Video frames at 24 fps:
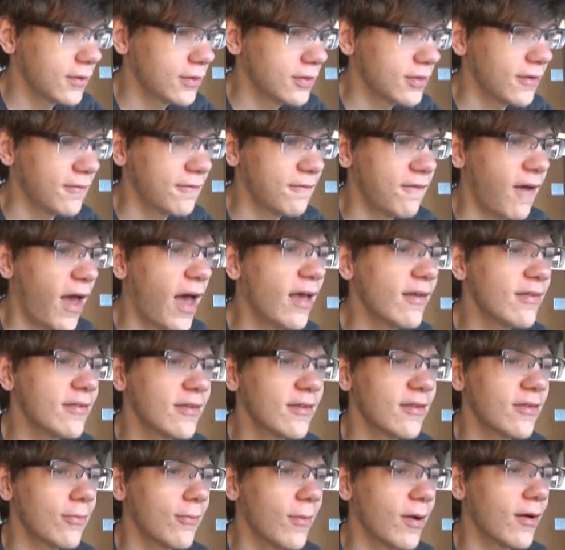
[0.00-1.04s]
The
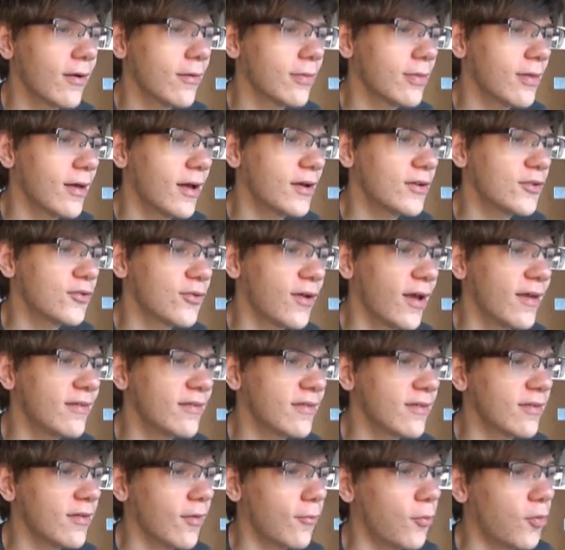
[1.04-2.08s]
fastest marathon
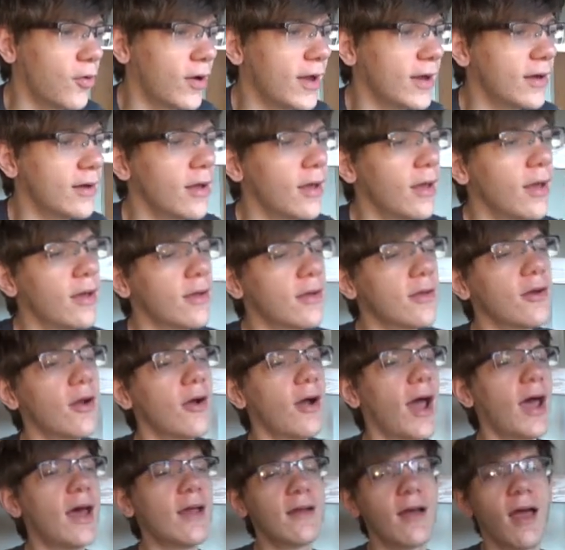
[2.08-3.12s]
dressed as a brain. You
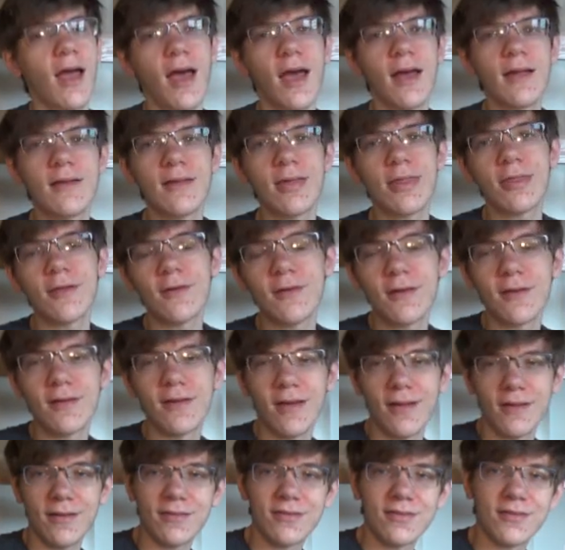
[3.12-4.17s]
know, at
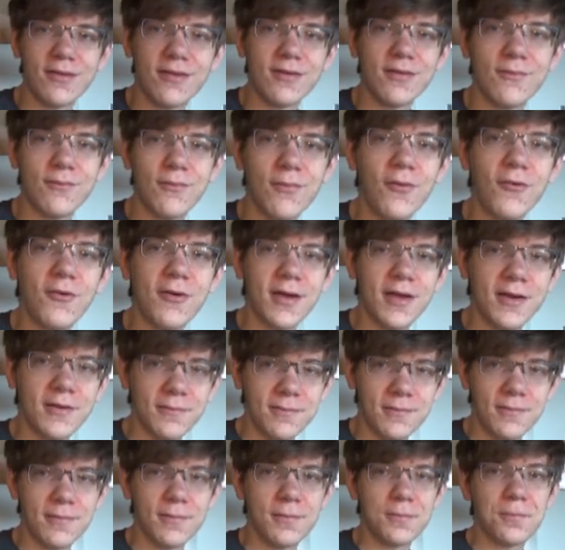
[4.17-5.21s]
a certain
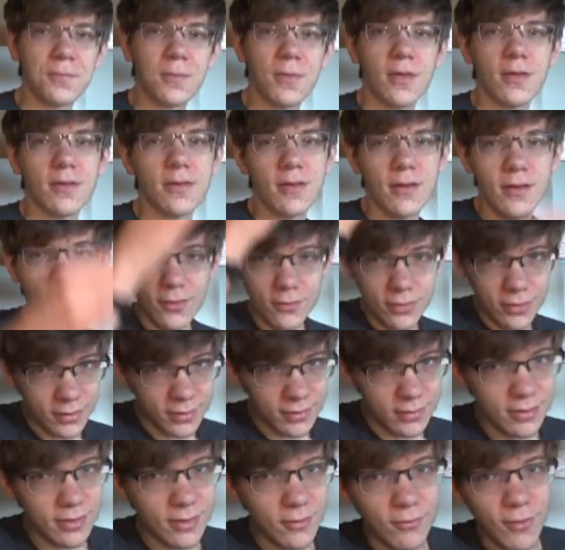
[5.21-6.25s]
point, you know,
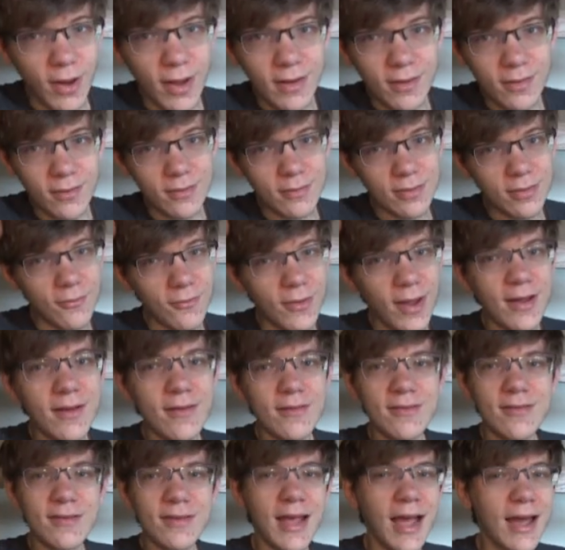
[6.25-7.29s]
the
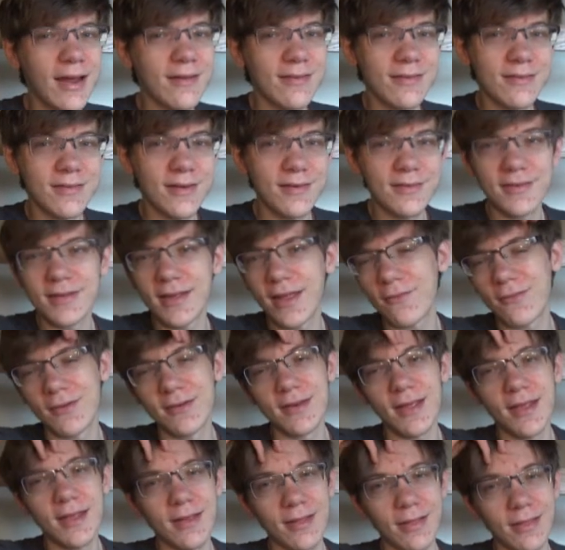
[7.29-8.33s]
records kind of start to get
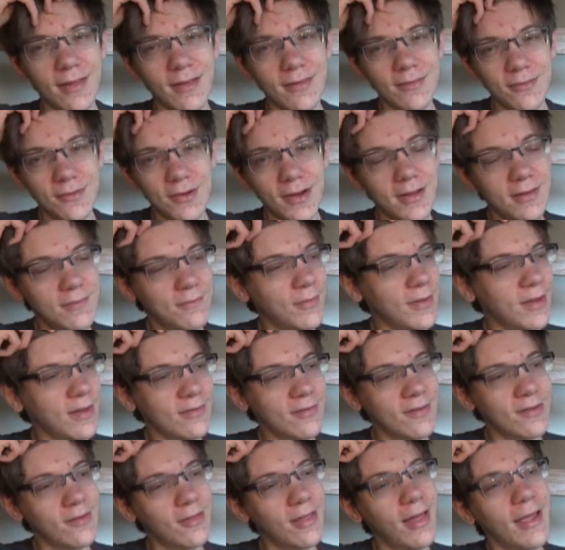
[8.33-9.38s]
ridiculous, right?
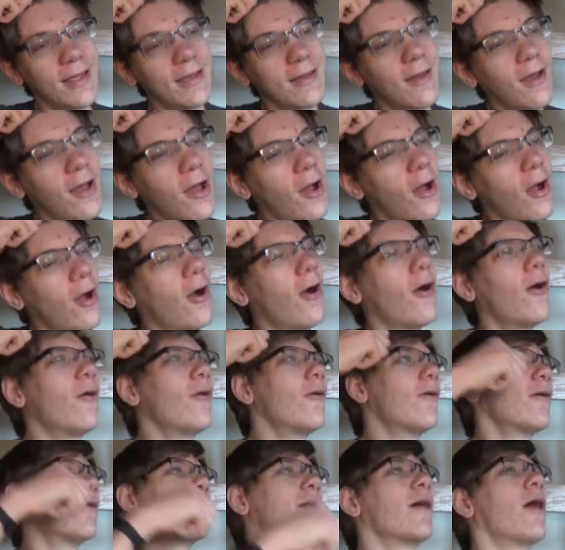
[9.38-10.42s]
Because you're like,
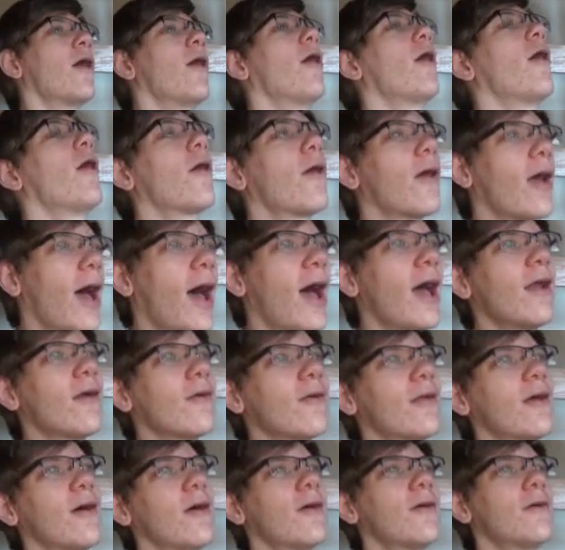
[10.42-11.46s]
oh, I
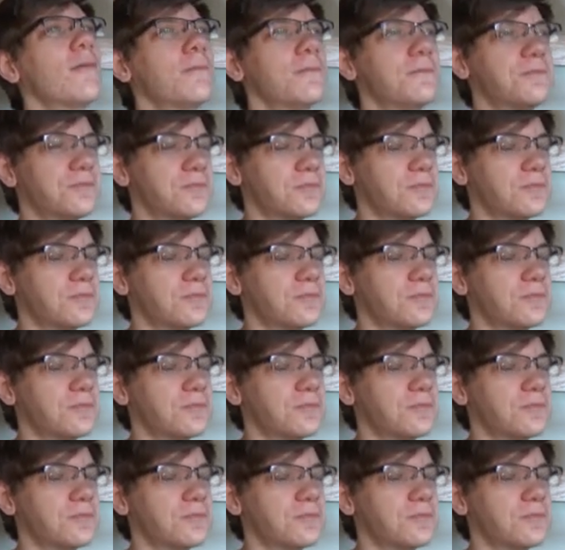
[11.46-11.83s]
don't know.